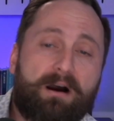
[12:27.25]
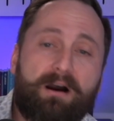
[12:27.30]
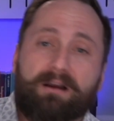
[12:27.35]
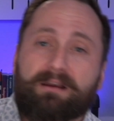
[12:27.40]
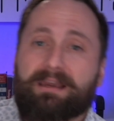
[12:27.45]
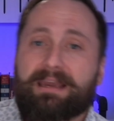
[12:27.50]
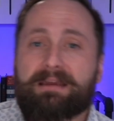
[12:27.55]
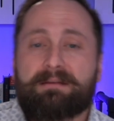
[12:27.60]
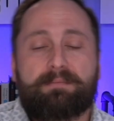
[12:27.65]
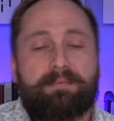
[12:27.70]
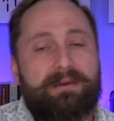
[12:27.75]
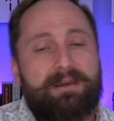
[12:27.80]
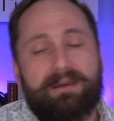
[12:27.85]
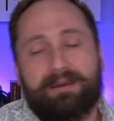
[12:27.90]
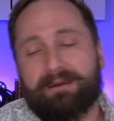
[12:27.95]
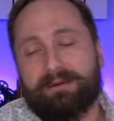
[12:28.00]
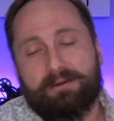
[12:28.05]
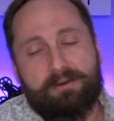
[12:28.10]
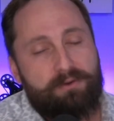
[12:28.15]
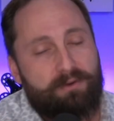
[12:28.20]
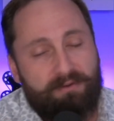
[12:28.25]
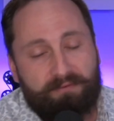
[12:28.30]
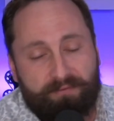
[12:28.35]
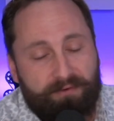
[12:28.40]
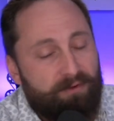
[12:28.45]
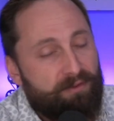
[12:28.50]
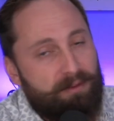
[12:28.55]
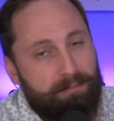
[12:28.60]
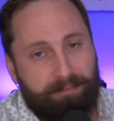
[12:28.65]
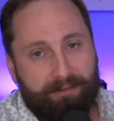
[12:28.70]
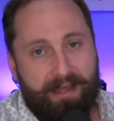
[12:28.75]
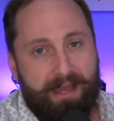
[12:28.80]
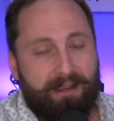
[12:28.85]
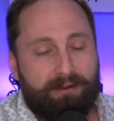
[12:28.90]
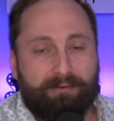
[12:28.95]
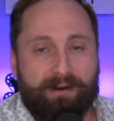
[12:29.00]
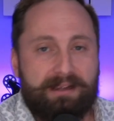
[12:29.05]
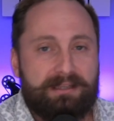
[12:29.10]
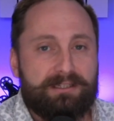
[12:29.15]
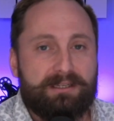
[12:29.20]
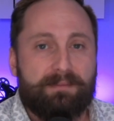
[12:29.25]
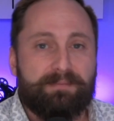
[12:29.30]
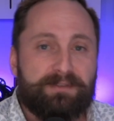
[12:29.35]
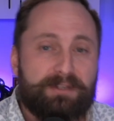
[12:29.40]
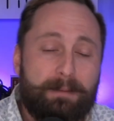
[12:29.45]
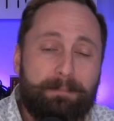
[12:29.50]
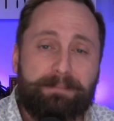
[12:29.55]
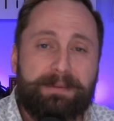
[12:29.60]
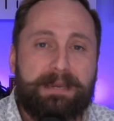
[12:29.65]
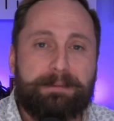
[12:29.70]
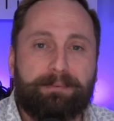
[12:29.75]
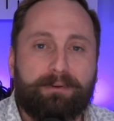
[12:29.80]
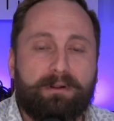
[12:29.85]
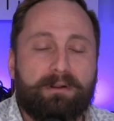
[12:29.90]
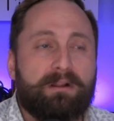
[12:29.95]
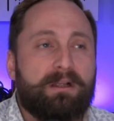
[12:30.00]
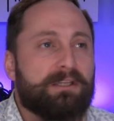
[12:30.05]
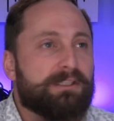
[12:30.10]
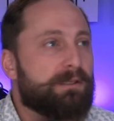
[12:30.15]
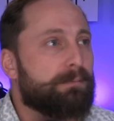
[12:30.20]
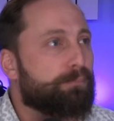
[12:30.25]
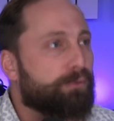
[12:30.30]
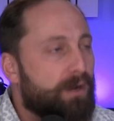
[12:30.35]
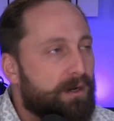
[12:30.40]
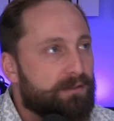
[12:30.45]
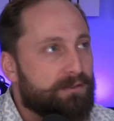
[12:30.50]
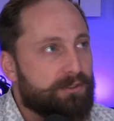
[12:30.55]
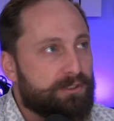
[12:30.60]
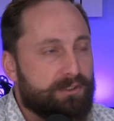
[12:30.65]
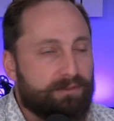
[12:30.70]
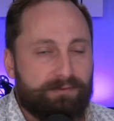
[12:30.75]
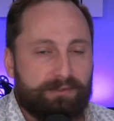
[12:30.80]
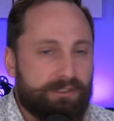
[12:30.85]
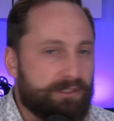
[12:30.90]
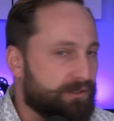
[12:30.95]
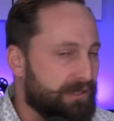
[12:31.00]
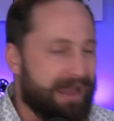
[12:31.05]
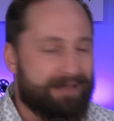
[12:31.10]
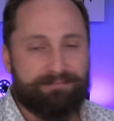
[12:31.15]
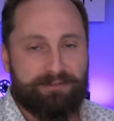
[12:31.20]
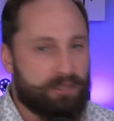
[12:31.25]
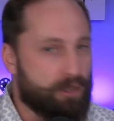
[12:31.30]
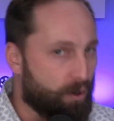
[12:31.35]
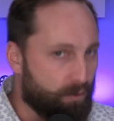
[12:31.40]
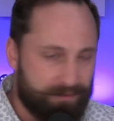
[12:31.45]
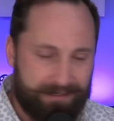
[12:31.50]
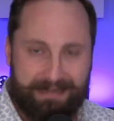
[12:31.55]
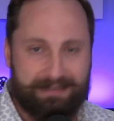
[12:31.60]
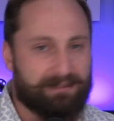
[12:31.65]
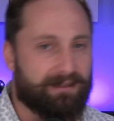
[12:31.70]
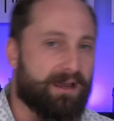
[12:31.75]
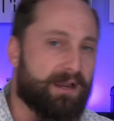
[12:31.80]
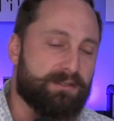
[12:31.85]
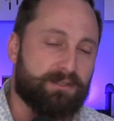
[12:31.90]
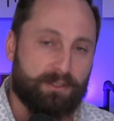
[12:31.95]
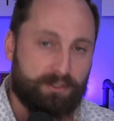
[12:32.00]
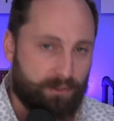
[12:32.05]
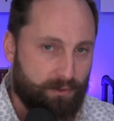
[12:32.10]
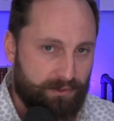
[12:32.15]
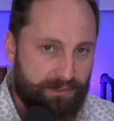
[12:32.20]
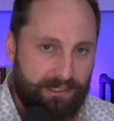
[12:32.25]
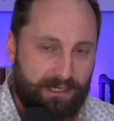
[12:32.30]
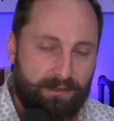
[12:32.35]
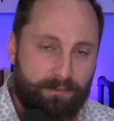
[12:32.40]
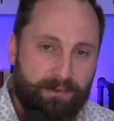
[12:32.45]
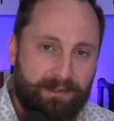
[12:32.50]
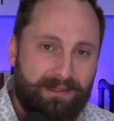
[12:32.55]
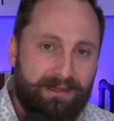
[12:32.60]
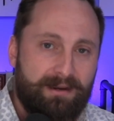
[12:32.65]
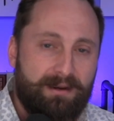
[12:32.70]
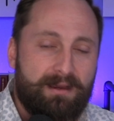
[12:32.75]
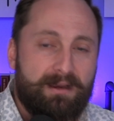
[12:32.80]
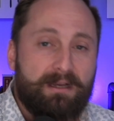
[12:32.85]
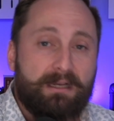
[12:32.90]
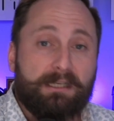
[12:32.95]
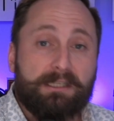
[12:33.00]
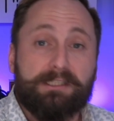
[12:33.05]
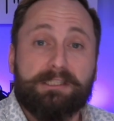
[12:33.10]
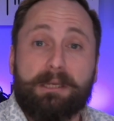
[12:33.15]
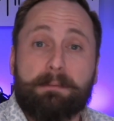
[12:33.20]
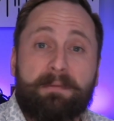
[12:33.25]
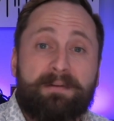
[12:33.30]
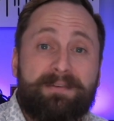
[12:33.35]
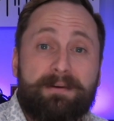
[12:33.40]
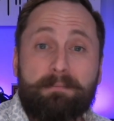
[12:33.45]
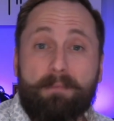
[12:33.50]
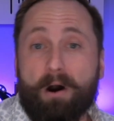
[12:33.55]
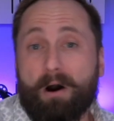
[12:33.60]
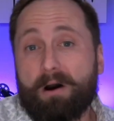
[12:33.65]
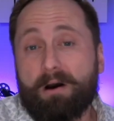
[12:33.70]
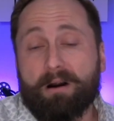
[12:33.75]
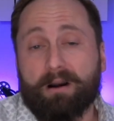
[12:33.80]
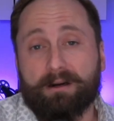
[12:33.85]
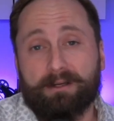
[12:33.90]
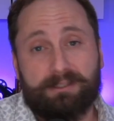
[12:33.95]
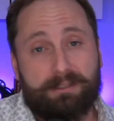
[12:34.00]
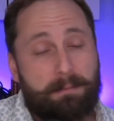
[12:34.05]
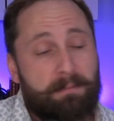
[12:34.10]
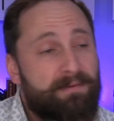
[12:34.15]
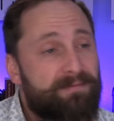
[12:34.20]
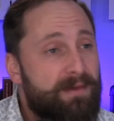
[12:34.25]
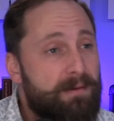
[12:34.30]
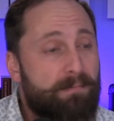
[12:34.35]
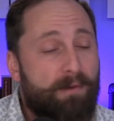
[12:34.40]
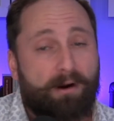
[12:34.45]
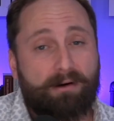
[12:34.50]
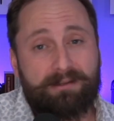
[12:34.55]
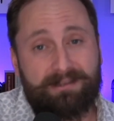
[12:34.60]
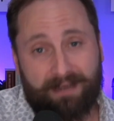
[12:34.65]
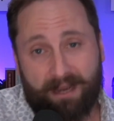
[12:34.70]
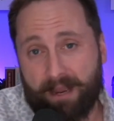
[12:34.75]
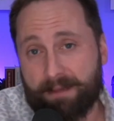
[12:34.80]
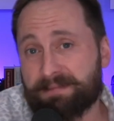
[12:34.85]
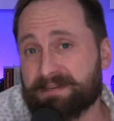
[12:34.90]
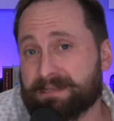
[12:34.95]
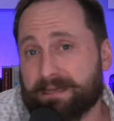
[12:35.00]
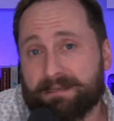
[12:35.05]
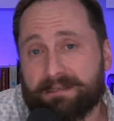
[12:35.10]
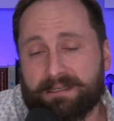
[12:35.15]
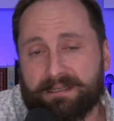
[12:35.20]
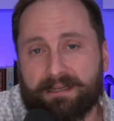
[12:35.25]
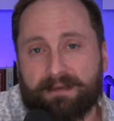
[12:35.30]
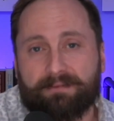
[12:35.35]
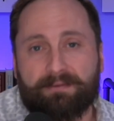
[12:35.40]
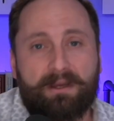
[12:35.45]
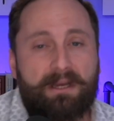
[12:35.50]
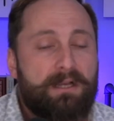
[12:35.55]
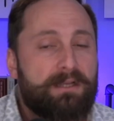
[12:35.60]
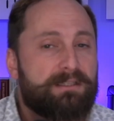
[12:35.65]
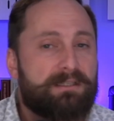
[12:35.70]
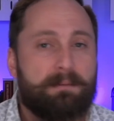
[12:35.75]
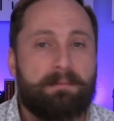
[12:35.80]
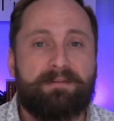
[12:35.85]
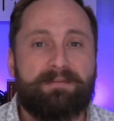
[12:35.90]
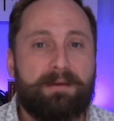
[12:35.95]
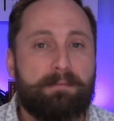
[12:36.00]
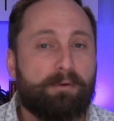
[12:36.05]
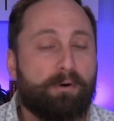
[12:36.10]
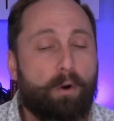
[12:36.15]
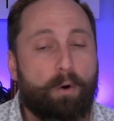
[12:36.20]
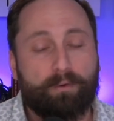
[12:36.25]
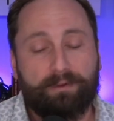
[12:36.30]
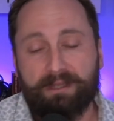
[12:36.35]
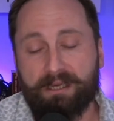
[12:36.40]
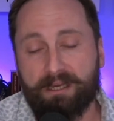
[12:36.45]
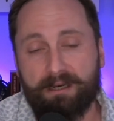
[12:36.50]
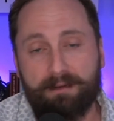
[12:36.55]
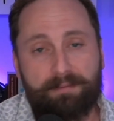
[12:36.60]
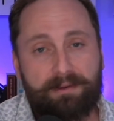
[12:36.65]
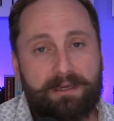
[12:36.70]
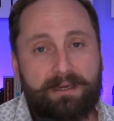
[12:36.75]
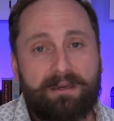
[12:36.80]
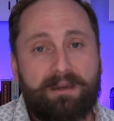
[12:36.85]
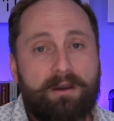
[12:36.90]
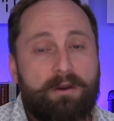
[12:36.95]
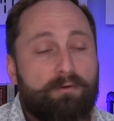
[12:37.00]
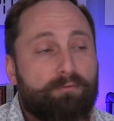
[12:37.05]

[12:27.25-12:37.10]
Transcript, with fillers: uh, can be you can fill in the blank right some some people some product or services have no deadlines associated with it some of them are some of them are time sensitive some of them are only going to be